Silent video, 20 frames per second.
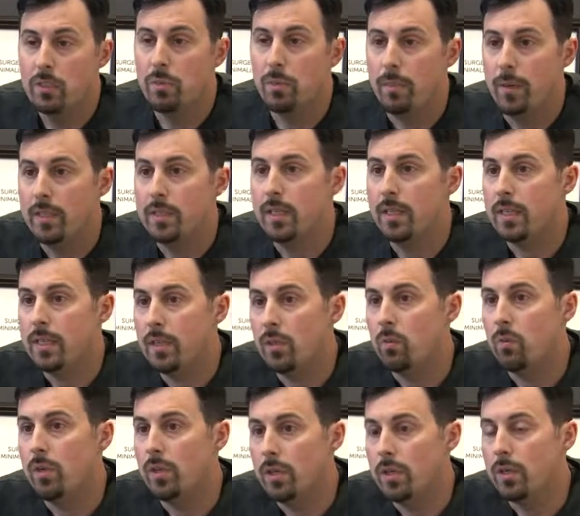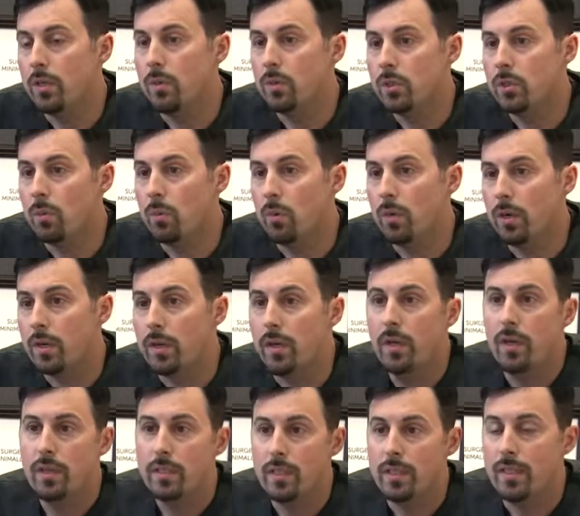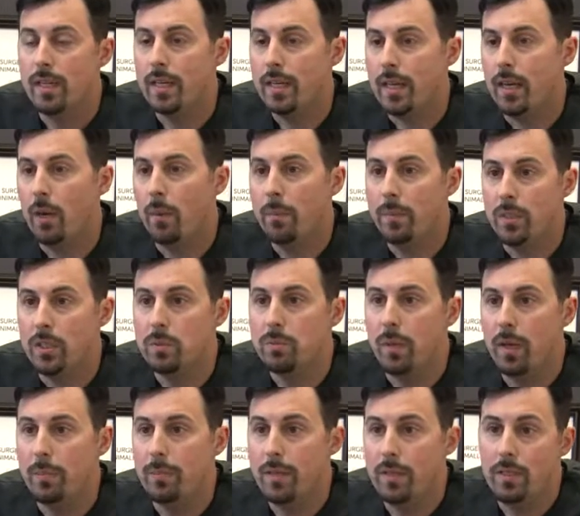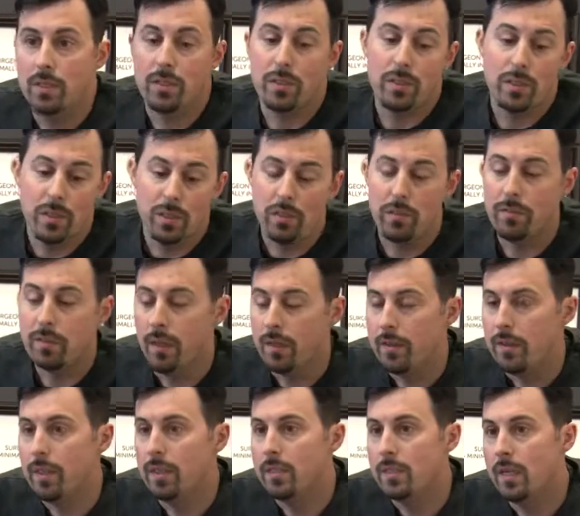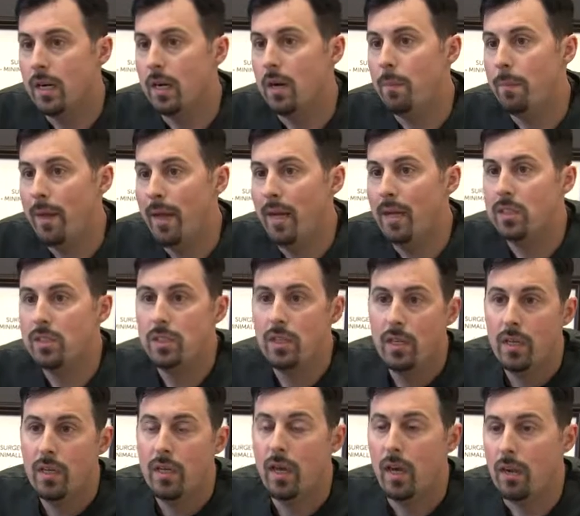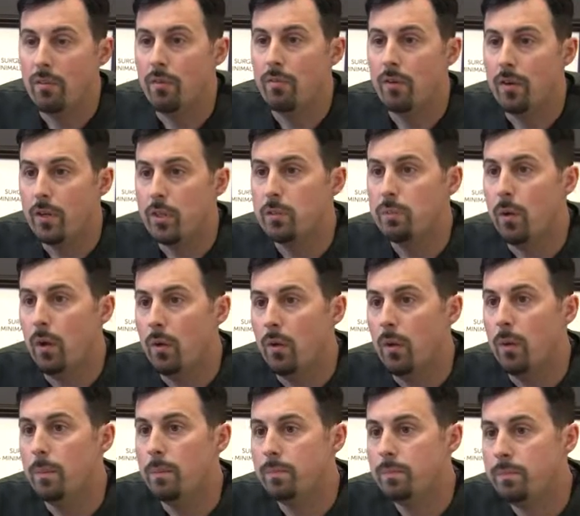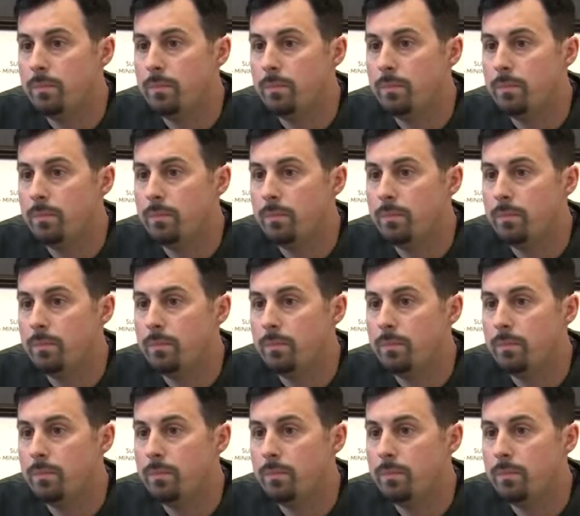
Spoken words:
my technique really goes to work, to take it out piece by piece until you've got the entire mass out of a very small hole.